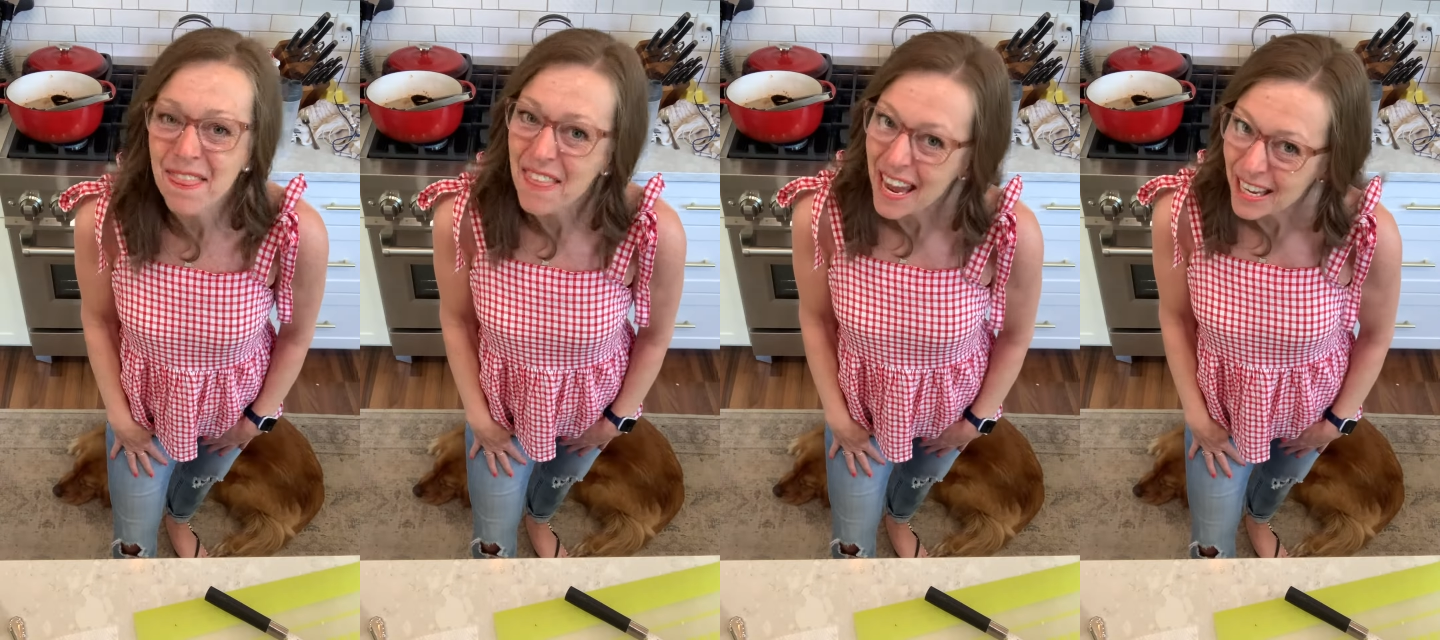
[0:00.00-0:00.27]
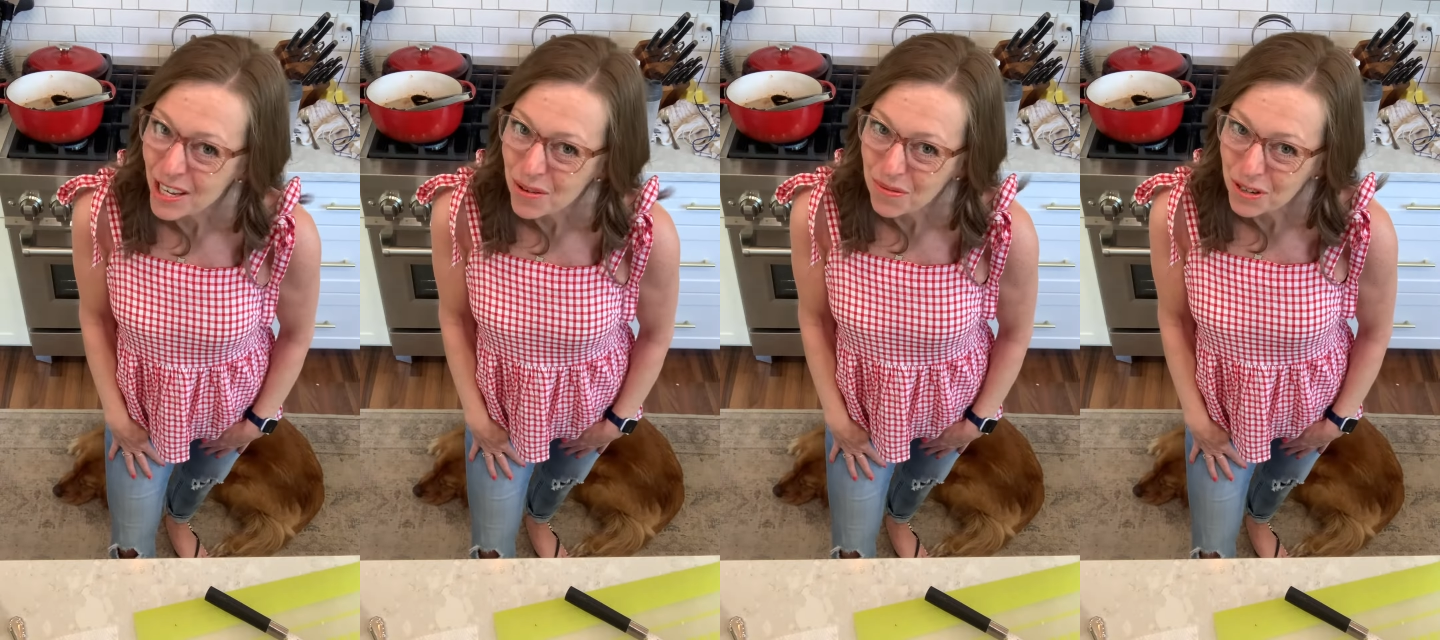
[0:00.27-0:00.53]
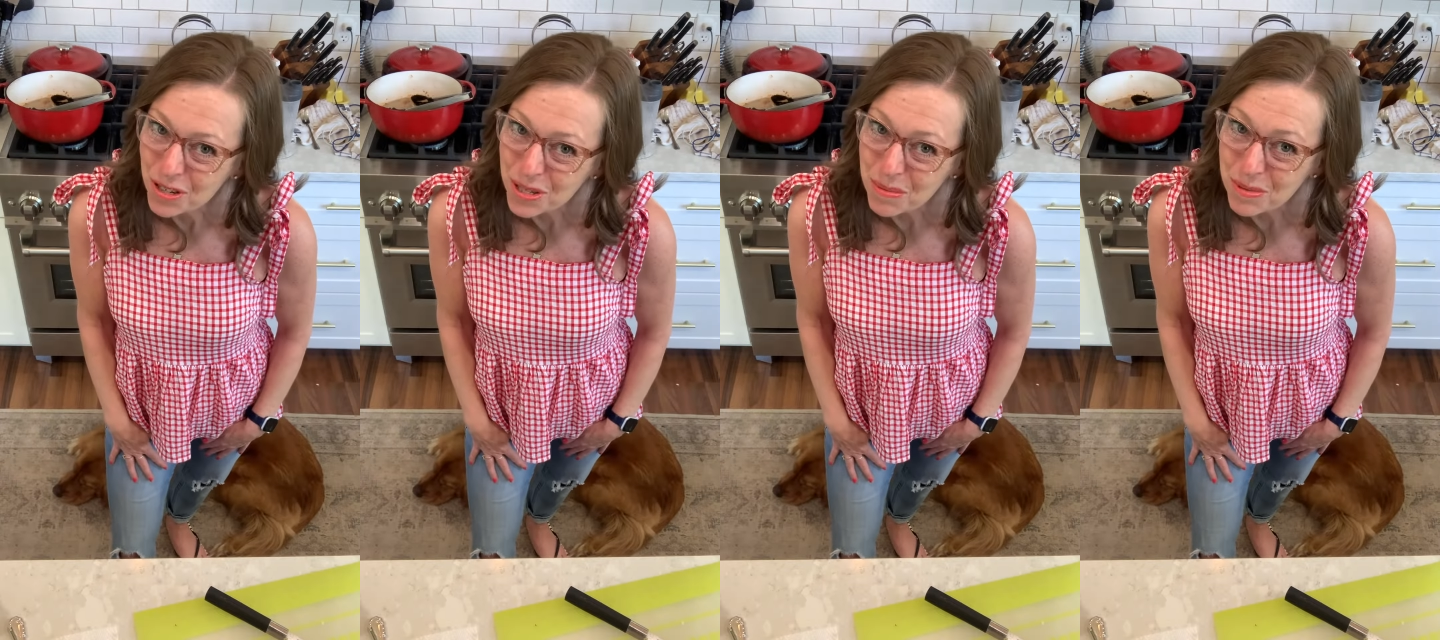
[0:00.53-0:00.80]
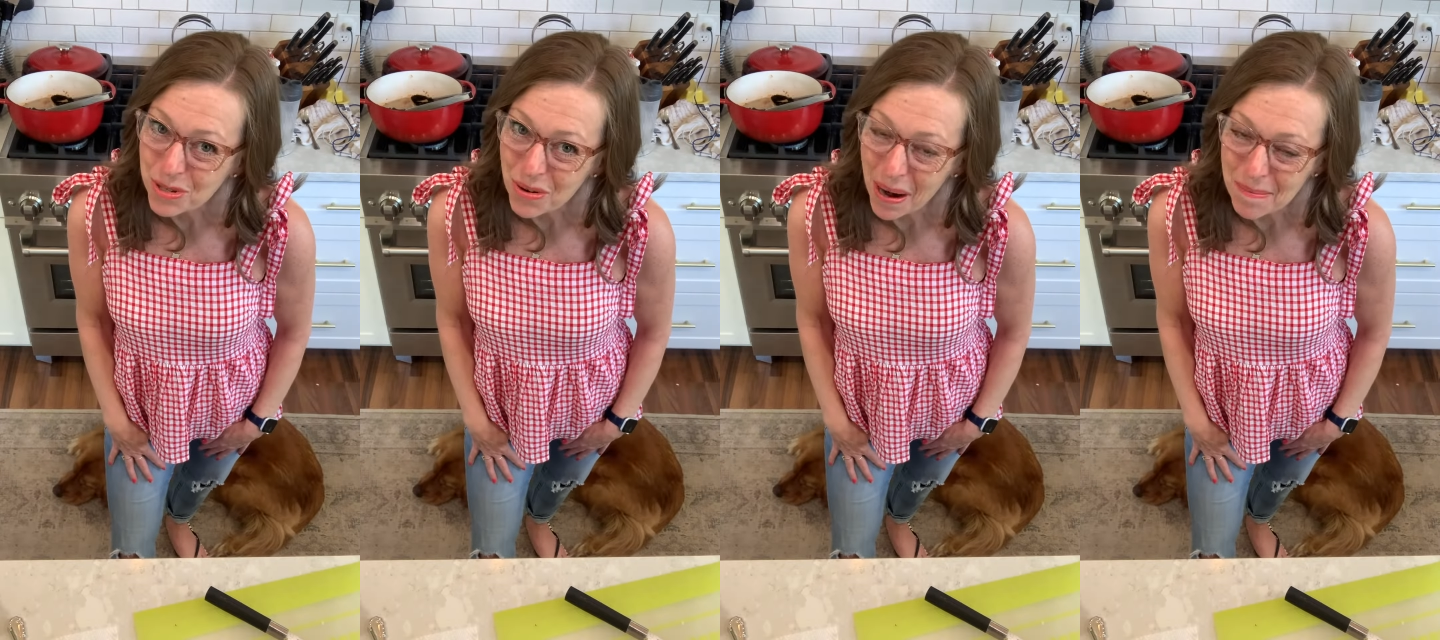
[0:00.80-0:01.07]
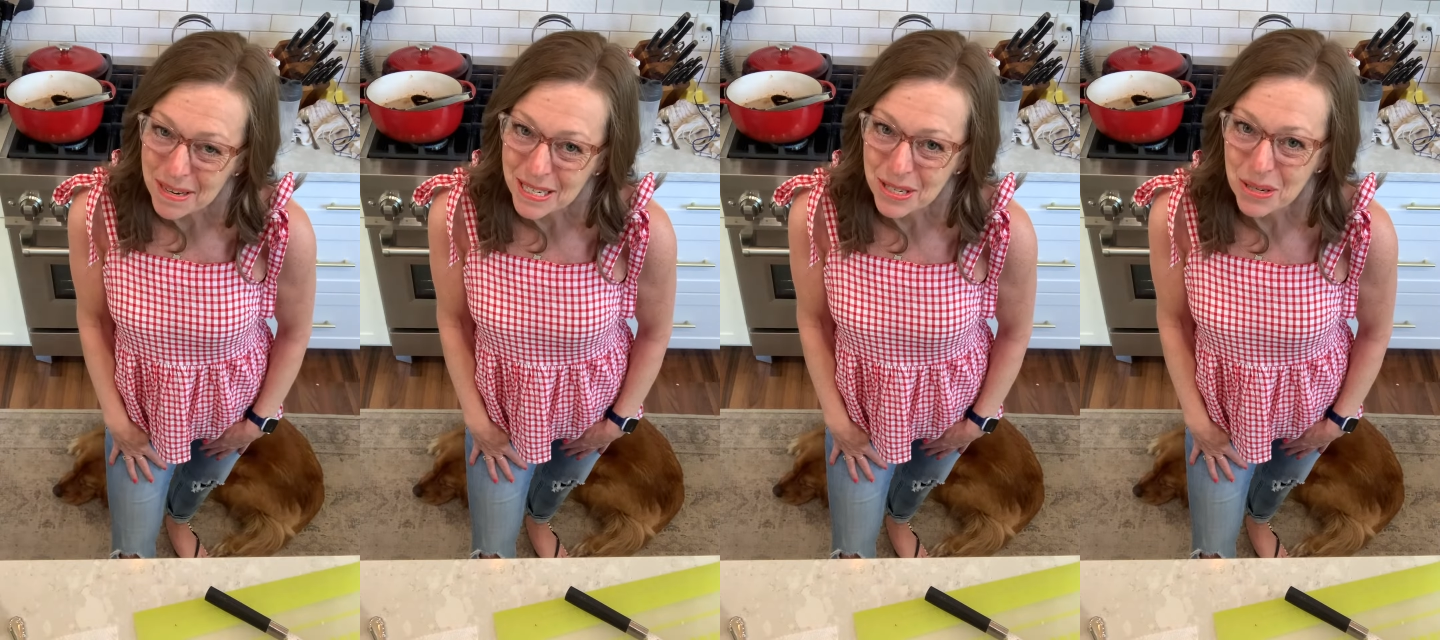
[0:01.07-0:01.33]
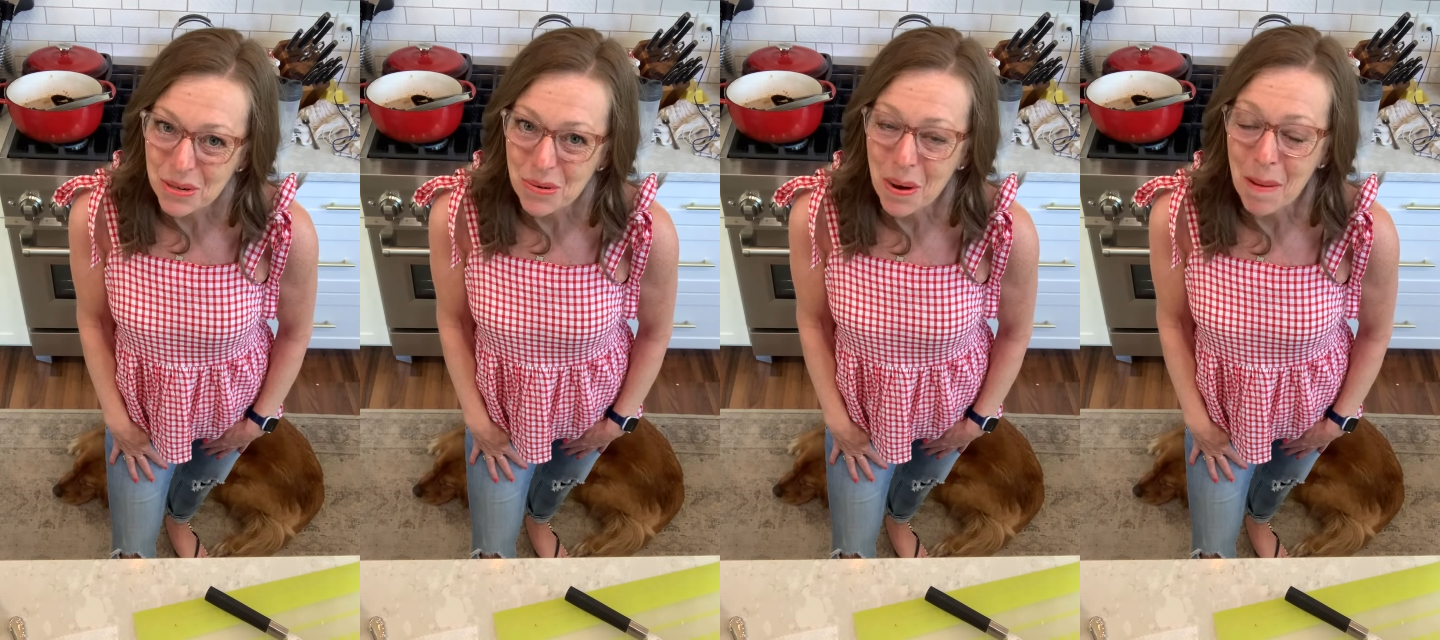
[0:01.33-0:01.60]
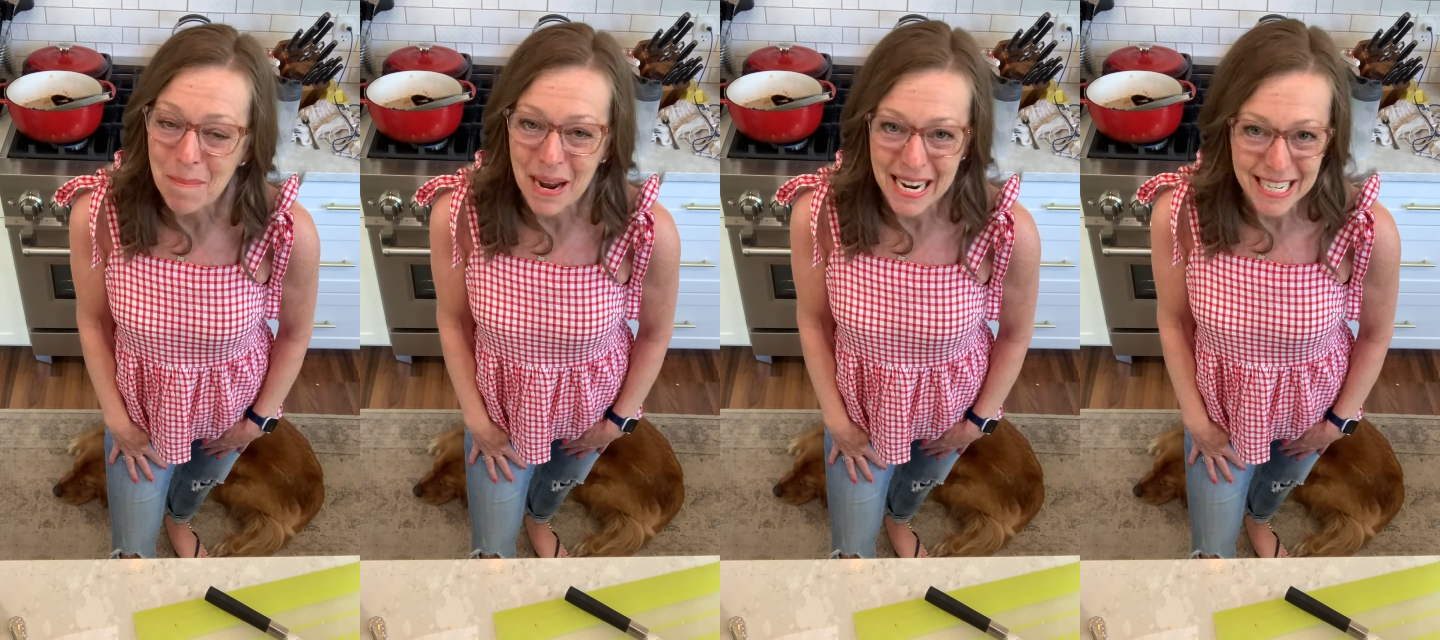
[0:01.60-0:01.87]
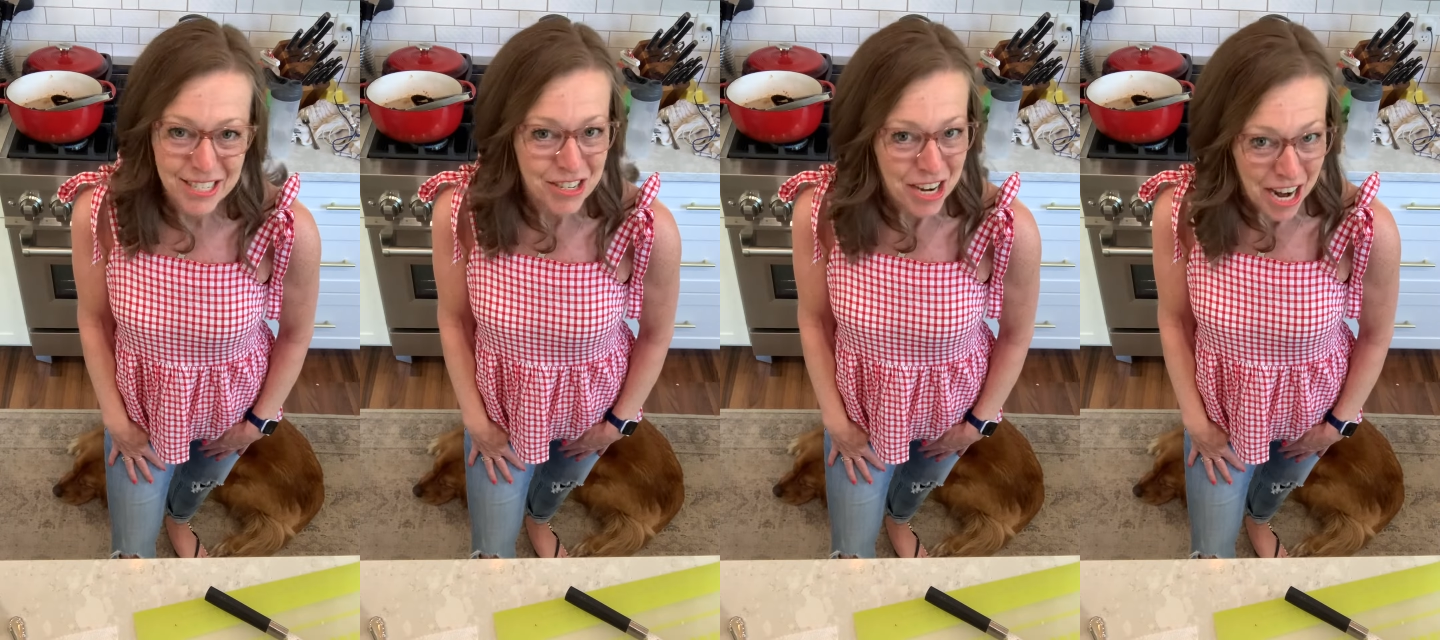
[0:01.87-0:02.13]
Thank you for subscribing to my
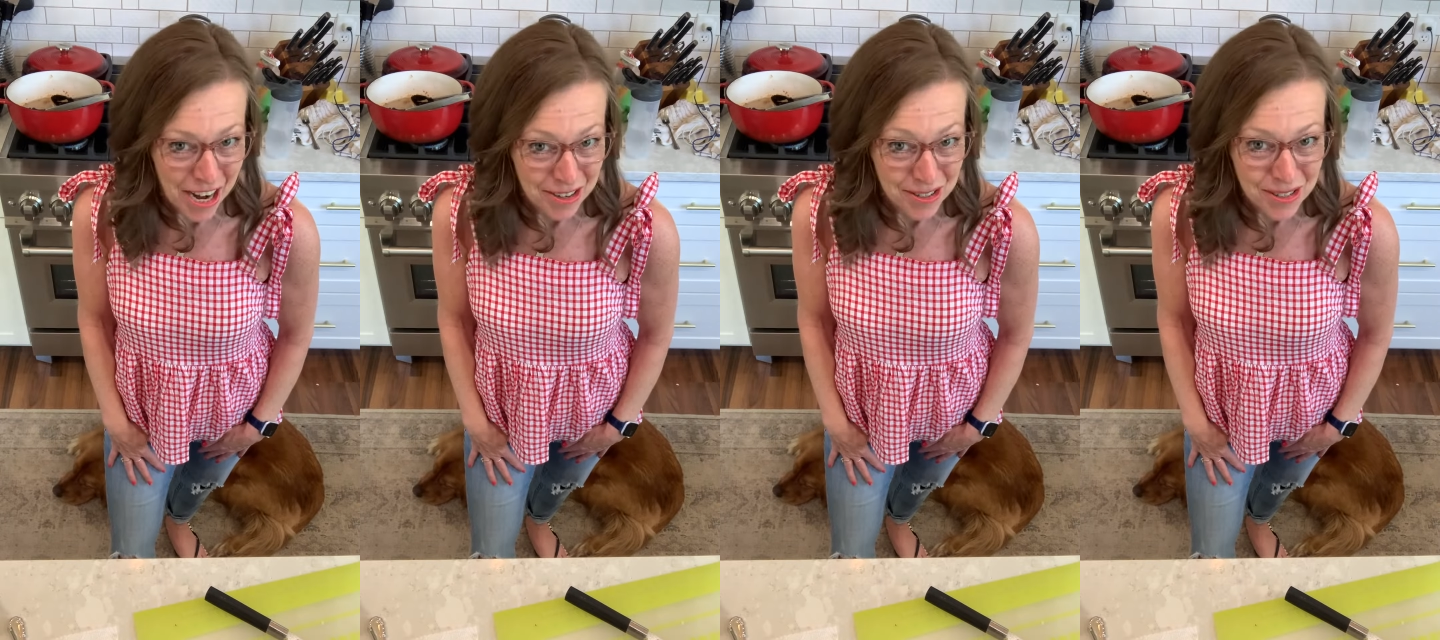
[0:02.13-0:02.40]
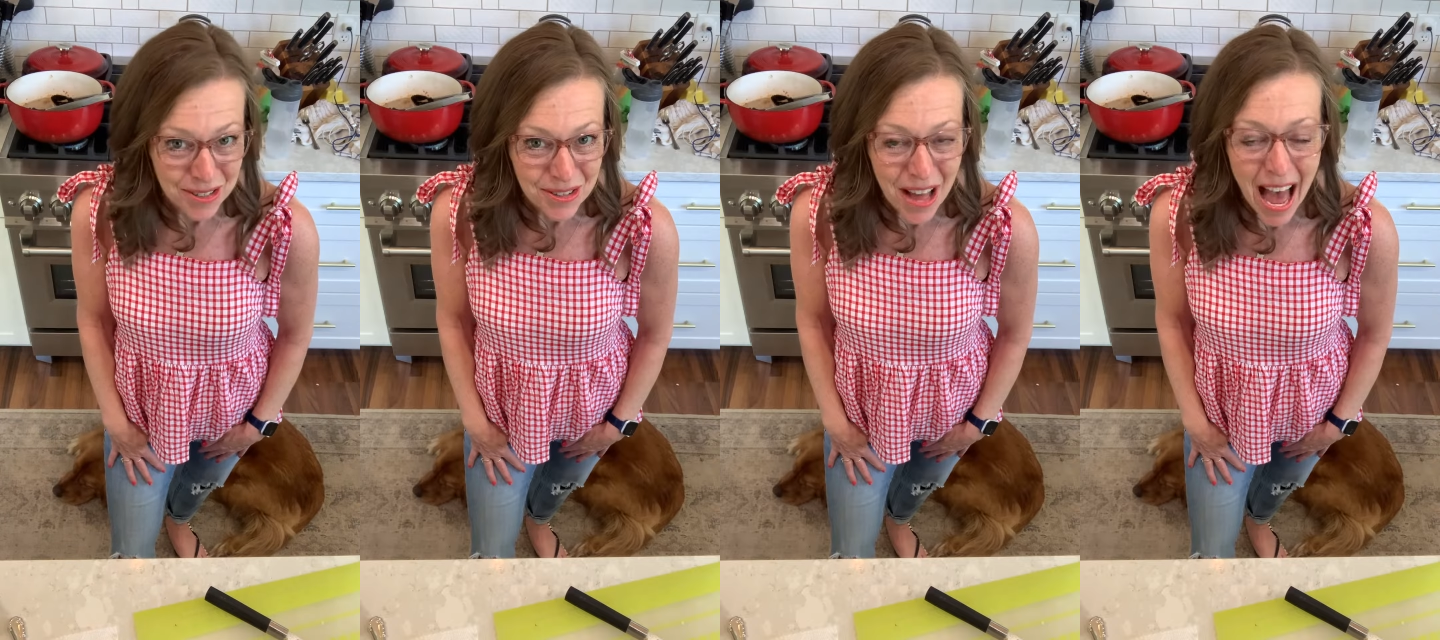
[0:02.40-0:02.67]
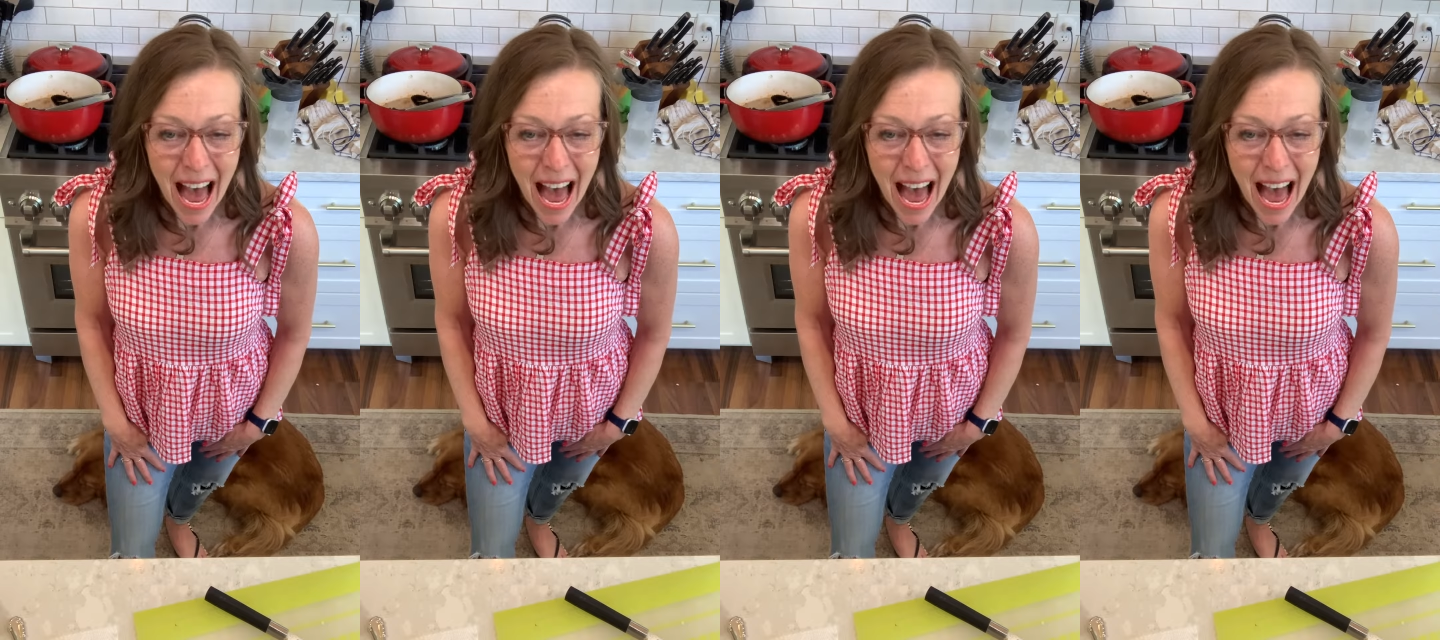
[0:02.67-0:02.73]
channel.